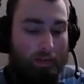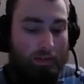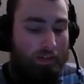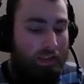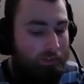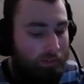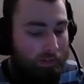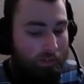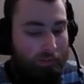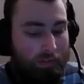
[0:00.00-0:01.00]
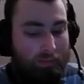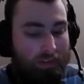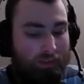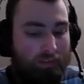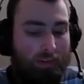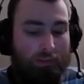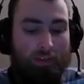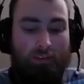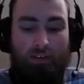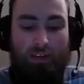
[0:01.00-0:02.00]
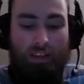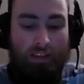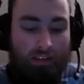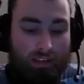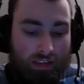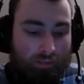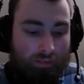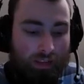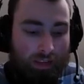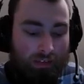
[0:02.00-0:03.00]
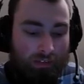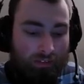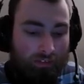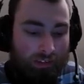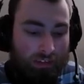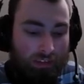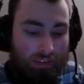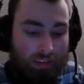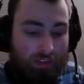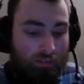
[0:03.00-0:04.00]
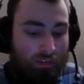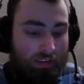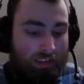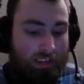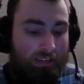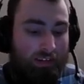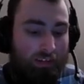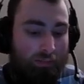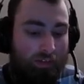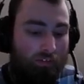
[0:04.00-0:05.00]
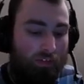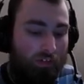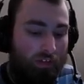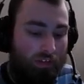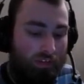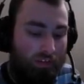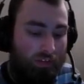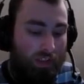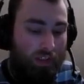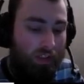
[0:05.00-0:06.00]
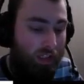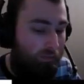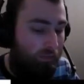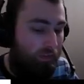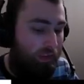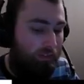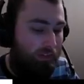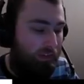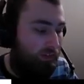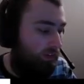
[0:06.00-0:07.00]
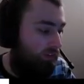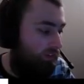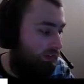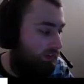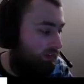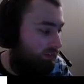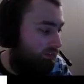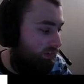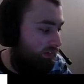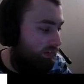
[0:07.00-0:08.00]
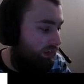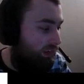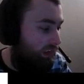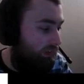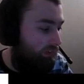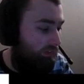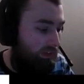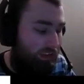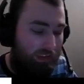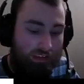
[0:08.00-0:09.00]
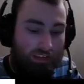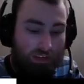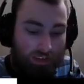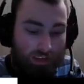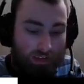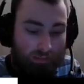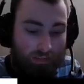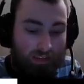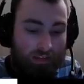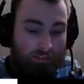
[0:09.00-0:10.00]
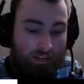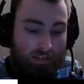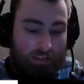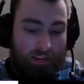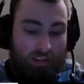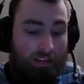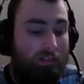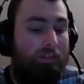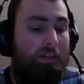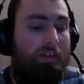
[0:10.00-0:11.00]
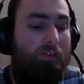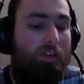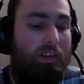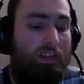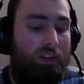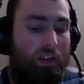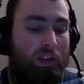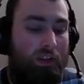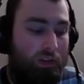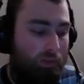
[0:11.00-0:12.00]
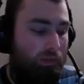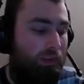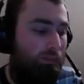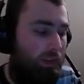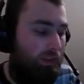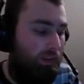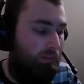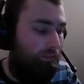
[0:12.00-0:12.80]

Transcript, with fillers: that was probably about the best way this match was going to end. I couldn't really see either one of these guys taking a pinfall loss, so I'm okay with the disqualification finish, even if it is a shame that we didn't get a definitive finish to this matchup.